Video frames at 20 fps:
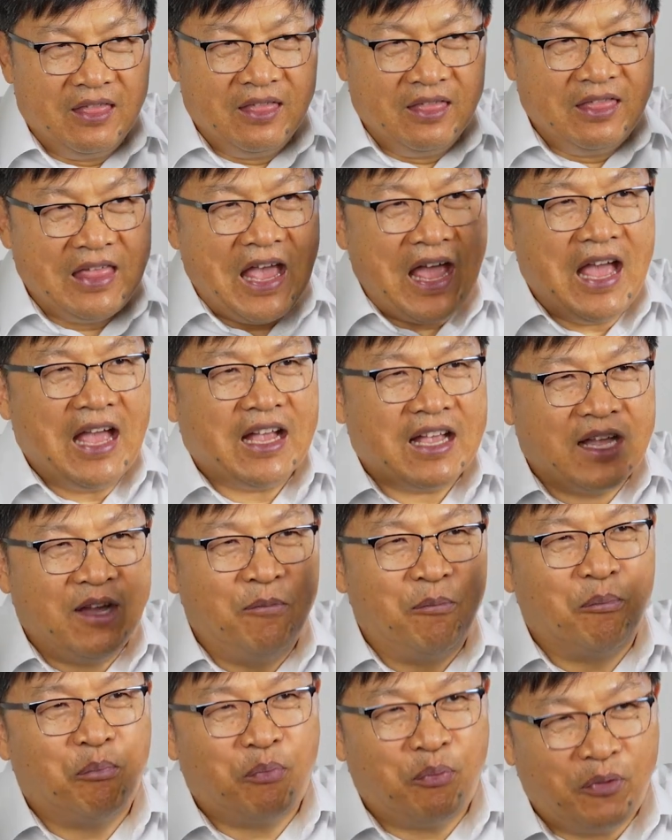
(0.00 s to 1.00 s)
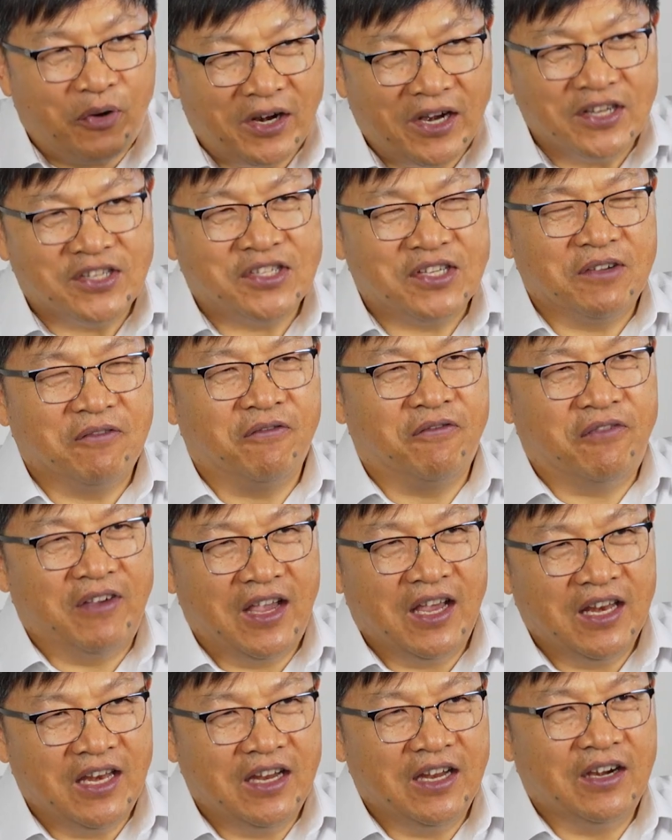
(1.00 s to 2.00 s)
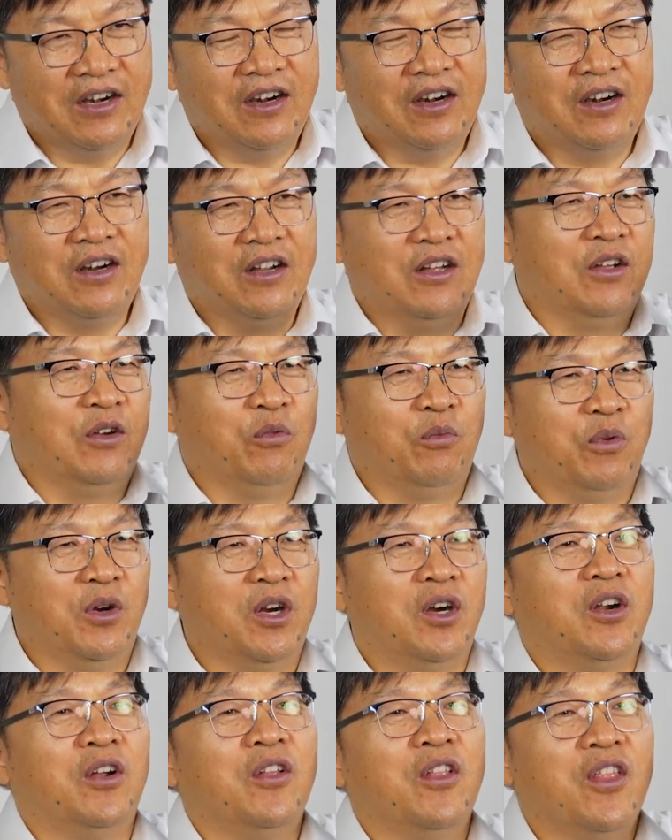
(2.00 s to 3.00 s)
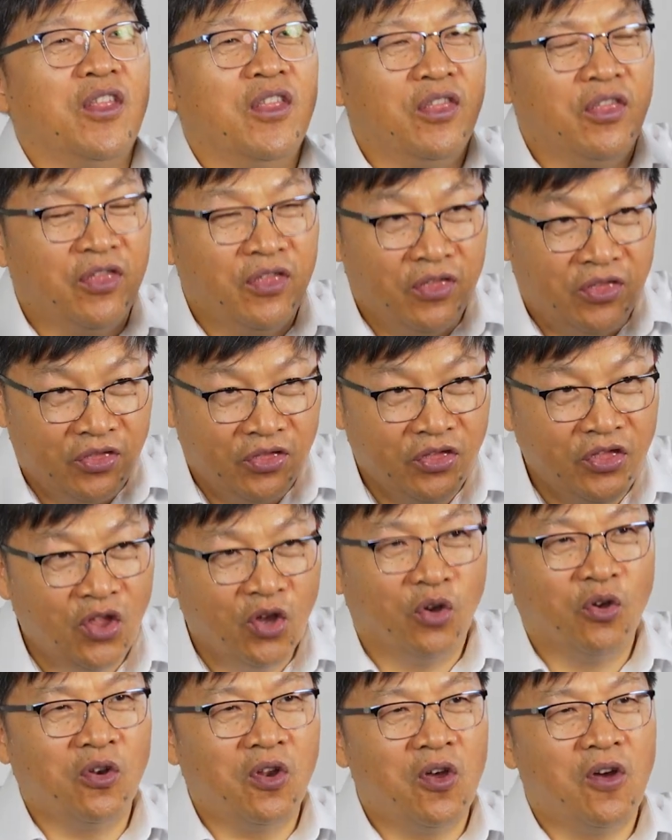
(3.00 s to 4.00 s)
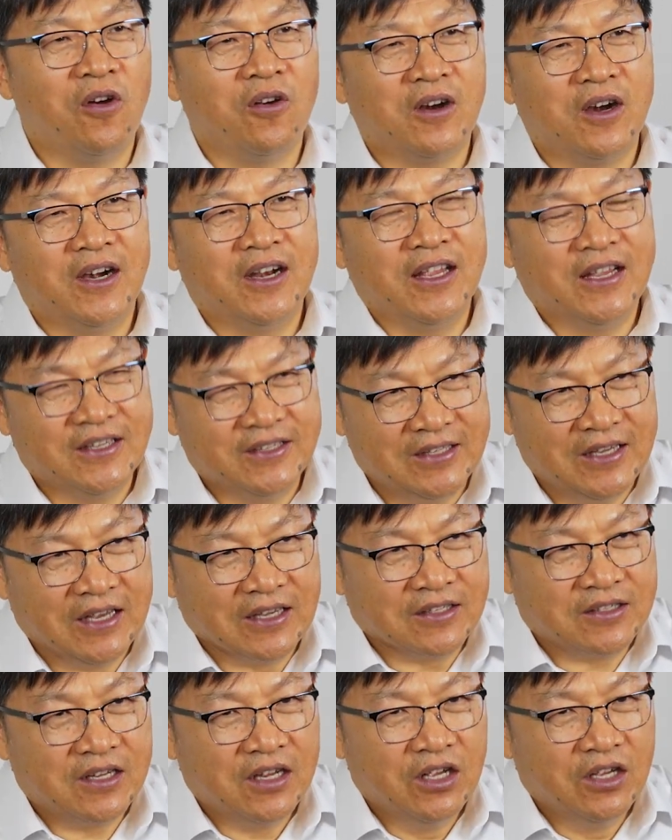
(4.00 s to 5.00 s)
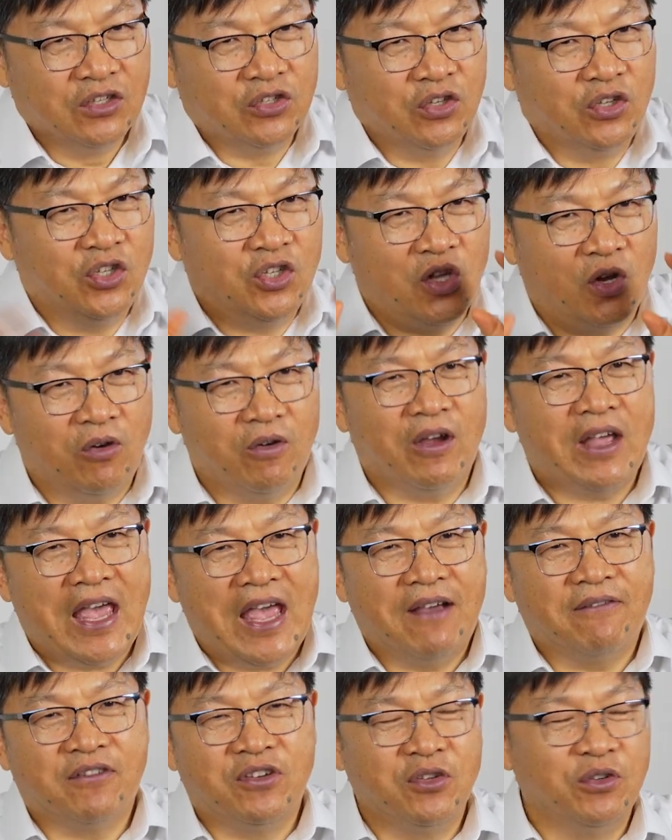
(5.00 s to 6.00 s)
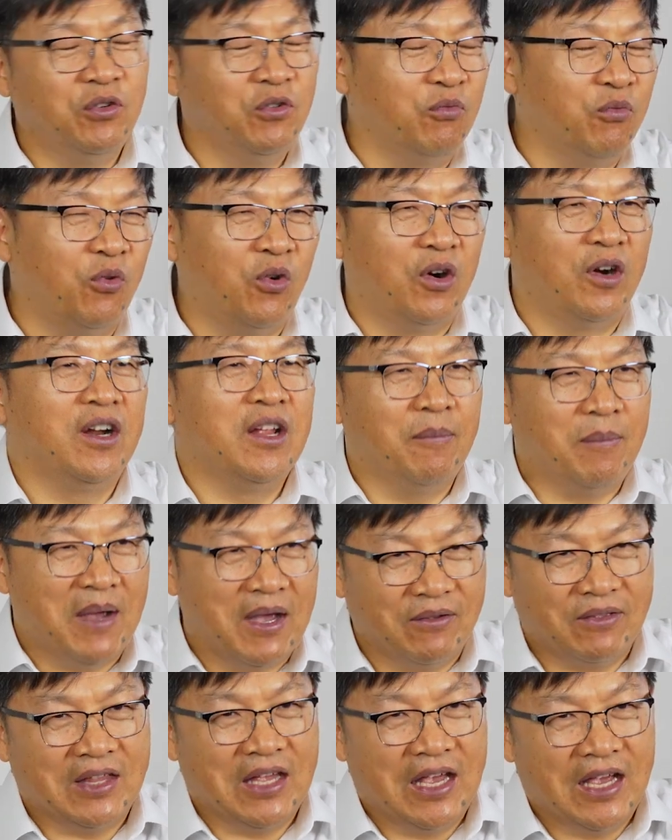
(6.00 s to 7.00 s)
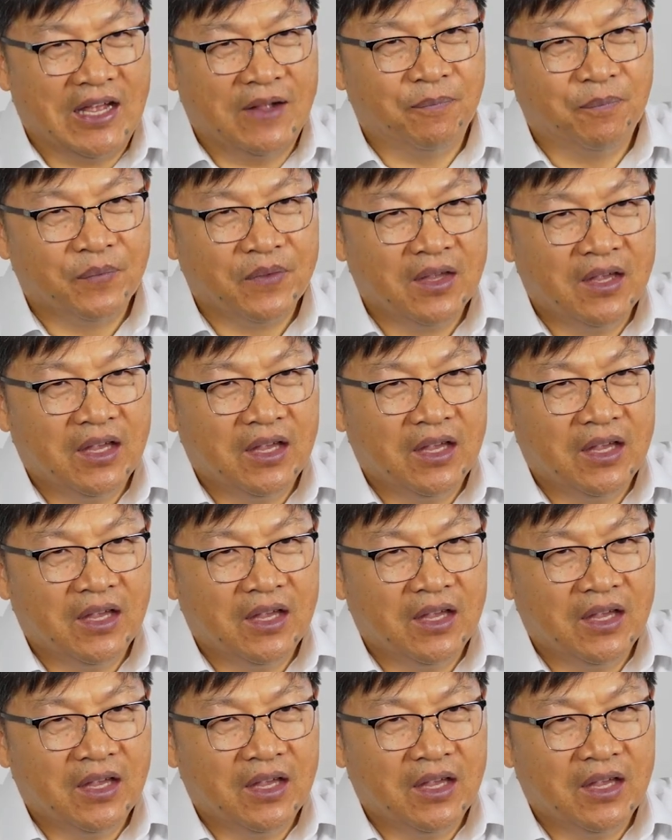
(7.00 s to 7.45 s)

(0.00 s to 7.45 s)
That compression failure will no longer exist. So you don't have to worry about that.